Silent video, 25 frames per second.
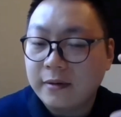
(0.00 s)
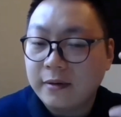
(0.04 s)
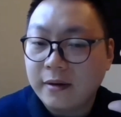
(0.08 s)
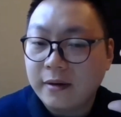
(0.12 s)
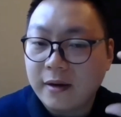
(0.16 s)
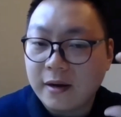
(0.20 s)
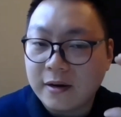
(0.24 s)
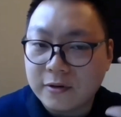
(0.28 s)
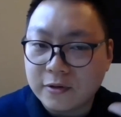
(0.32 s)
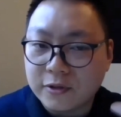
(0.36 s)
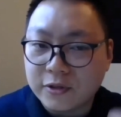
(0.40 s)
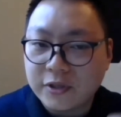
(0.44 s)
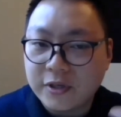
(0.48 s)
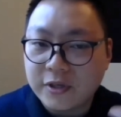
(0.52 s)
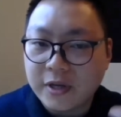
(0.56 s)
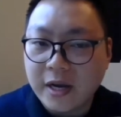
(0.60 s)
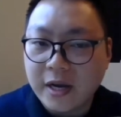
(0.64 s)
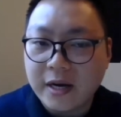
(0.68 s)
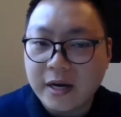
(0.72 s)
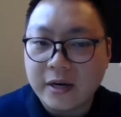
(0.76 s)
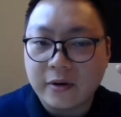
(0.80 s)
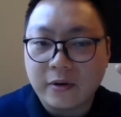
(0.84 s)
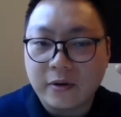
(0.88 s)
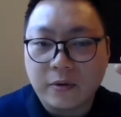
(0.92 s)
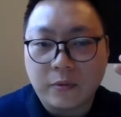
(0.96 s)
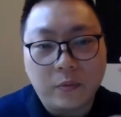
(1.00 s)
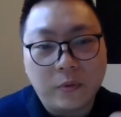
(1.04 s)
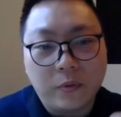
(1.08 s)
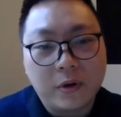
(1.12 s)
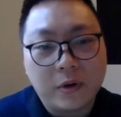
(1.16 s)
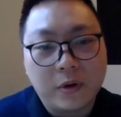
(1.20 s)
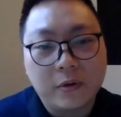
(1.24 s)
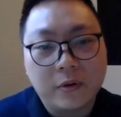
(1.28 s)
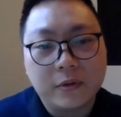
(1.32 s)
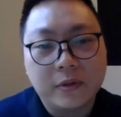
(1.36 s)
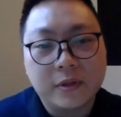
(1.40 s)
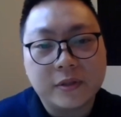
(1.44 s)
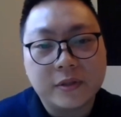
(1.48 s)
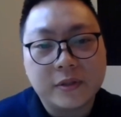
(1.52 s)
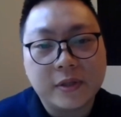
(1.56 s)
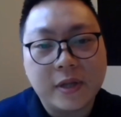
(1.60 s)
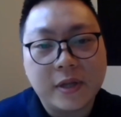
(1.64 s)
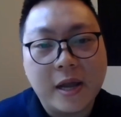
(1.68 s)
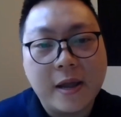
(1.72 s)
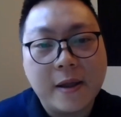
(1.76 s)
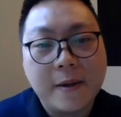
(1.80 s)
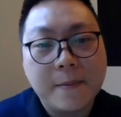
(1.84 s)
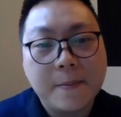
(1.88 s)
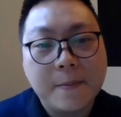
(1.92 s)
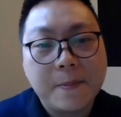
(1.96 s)
understanding of world is
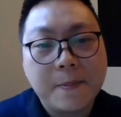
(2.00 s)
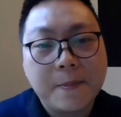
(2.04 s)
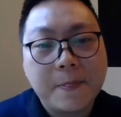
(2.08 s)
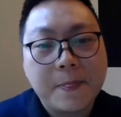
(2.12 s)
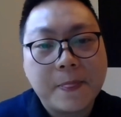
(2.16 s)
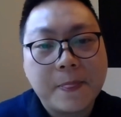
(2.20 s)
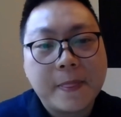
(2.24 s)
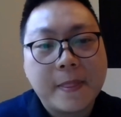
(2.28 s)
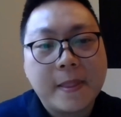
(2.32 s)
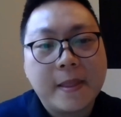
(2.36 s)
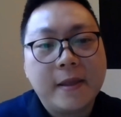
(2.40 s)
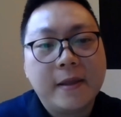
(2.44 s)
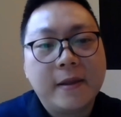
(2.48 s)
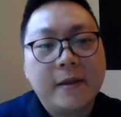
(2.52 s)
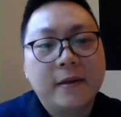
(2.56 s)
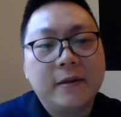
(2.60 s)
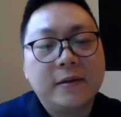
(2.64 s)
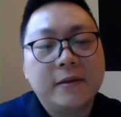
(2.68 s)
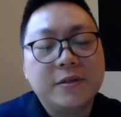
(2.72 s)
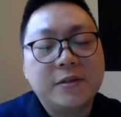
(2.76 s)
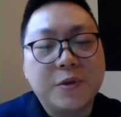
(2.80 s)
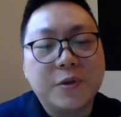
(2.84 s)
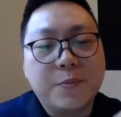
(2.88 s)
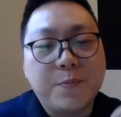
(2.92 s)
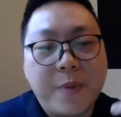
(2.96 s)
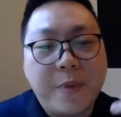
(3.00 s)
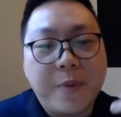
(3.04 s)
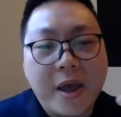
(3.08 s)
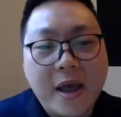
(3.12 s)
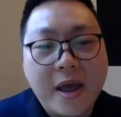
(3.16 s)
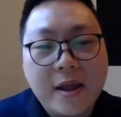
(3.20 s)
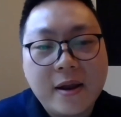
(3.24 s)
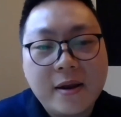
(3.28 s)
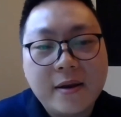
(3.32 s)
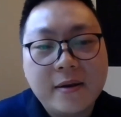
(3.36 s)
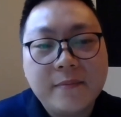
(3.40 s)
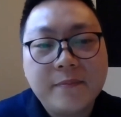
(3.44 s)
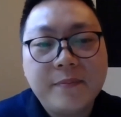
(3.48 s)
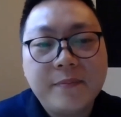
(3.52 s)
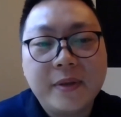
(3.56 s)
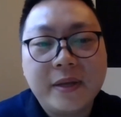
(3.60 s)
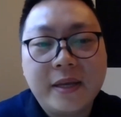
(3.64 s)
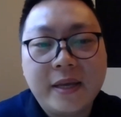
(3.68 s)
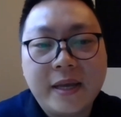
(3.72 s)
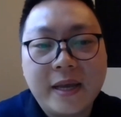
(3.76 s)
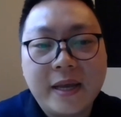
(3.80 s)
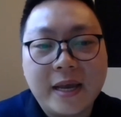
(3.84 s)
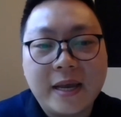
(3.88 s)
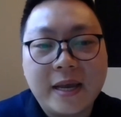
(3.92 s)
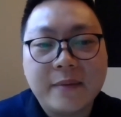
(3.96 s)
that Japan
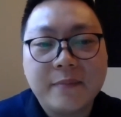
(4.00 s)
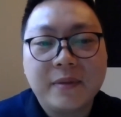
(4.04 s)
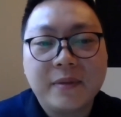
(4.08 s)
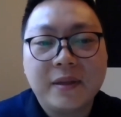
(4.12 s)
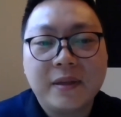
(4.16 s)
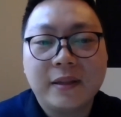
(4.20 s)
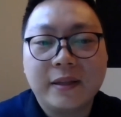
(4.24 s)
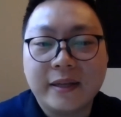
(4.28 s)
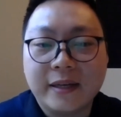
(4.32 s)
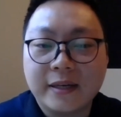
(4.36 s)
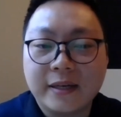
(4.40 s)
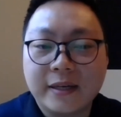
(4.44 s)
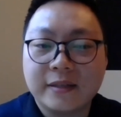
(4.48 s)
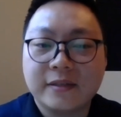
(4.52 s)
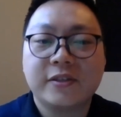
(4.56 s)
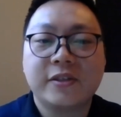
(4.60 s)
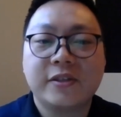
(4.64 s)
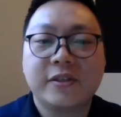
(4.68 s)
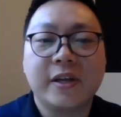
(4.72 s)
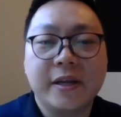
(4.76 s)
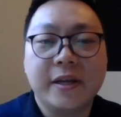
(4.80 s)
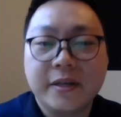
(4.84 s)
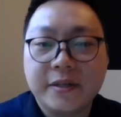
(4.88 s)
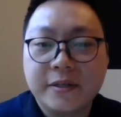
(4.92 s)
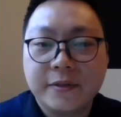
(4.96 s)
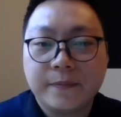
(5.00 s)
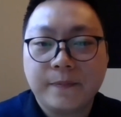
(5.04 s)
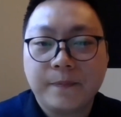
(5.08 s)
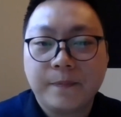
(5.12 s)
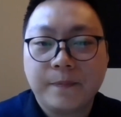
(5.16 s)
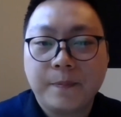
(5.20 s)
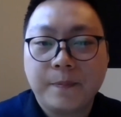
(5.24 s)
became a leading state.